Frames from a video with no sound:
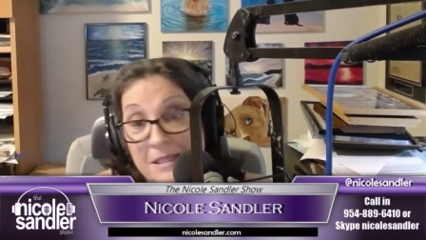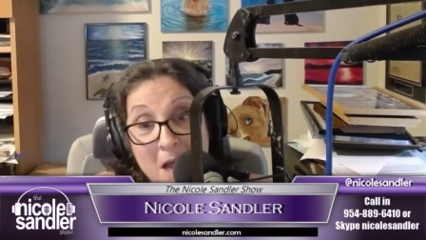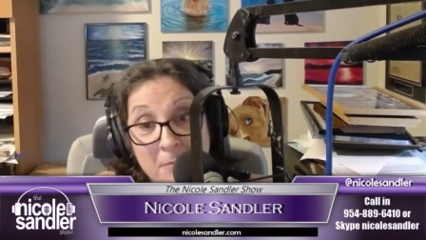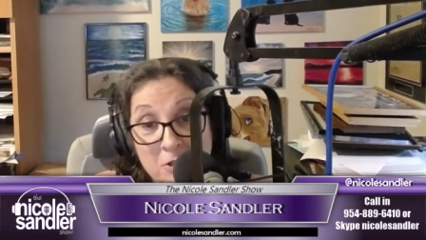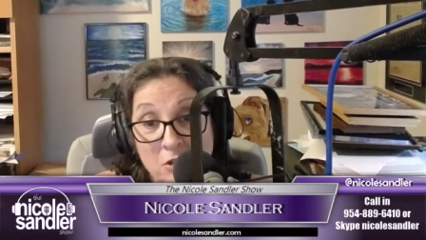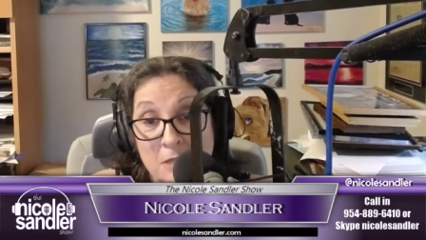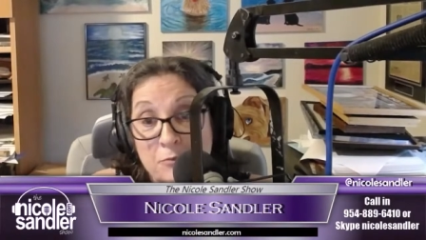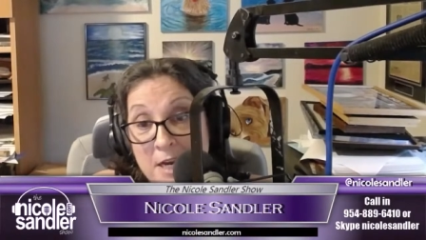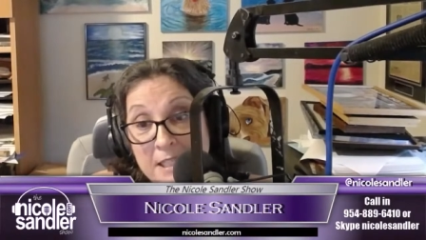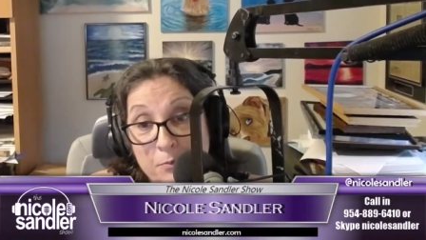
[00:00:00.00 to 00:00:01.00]
He stopped
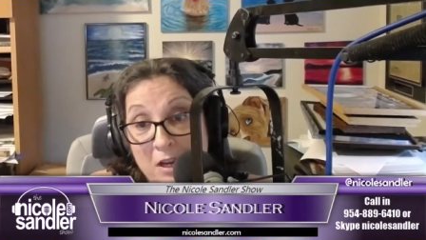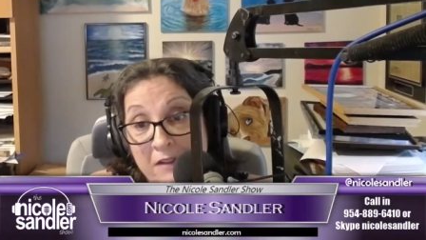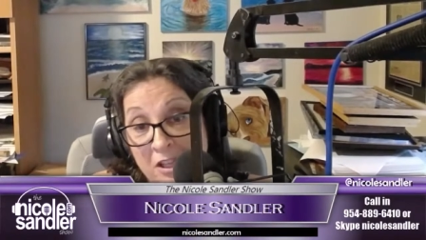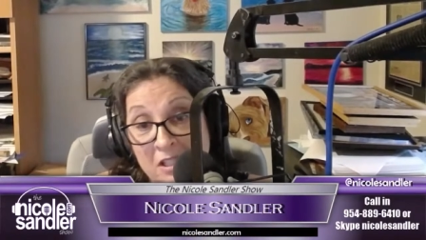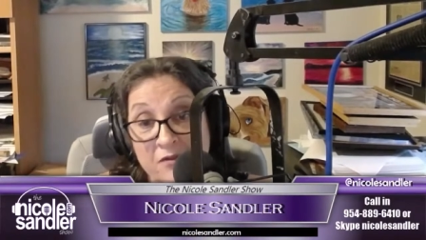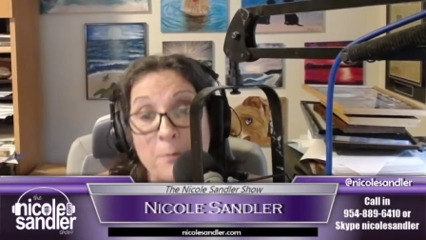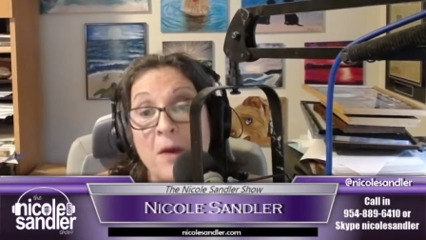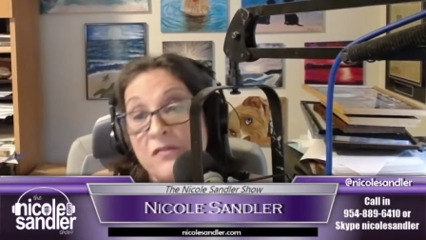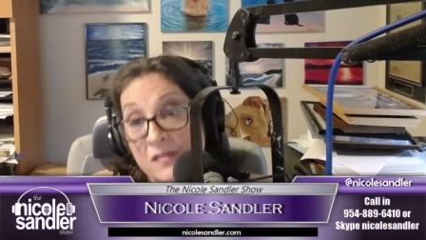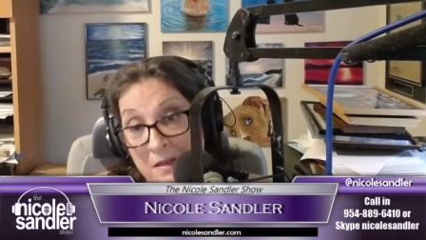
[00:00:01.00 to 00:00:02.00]
holding press briefings for
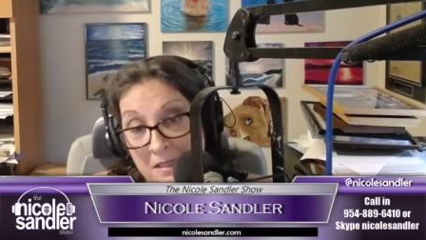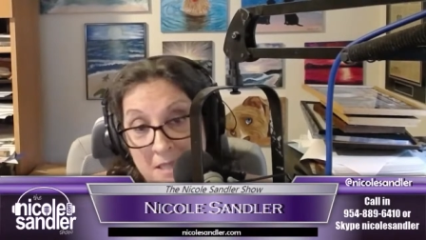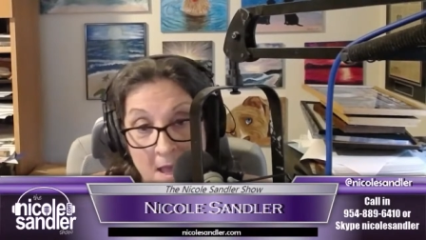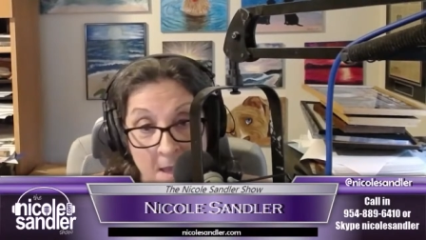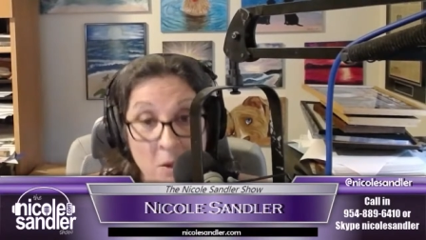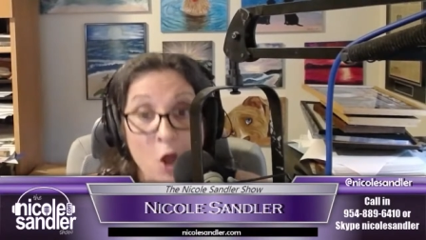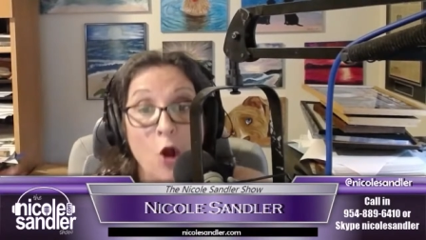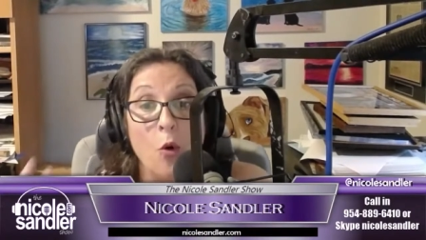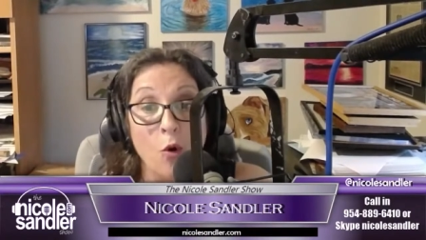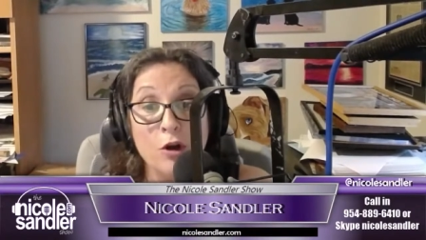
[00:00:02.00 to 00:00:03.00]
months at a time,
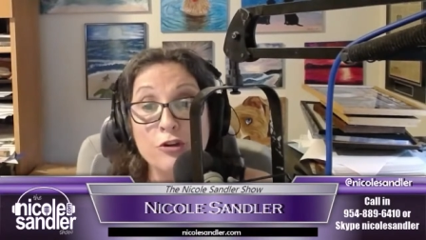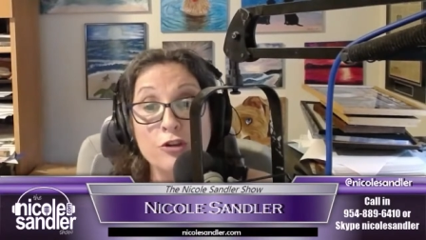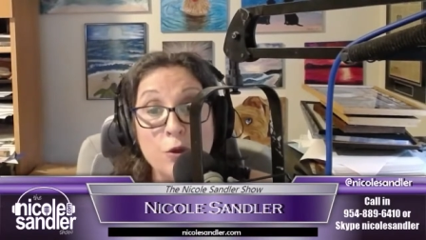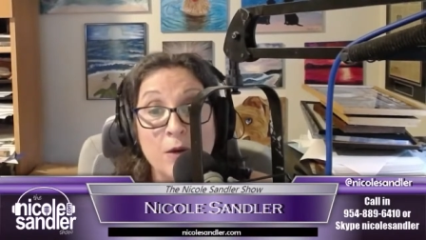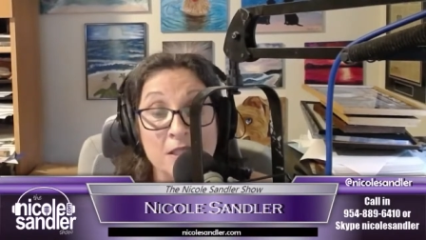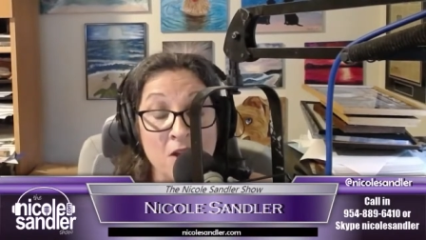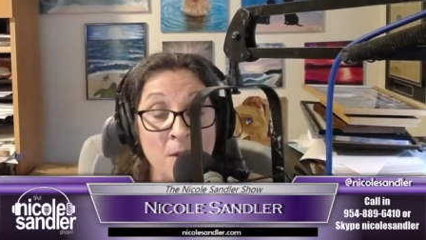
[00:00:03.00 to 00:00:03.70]
ordered U.S.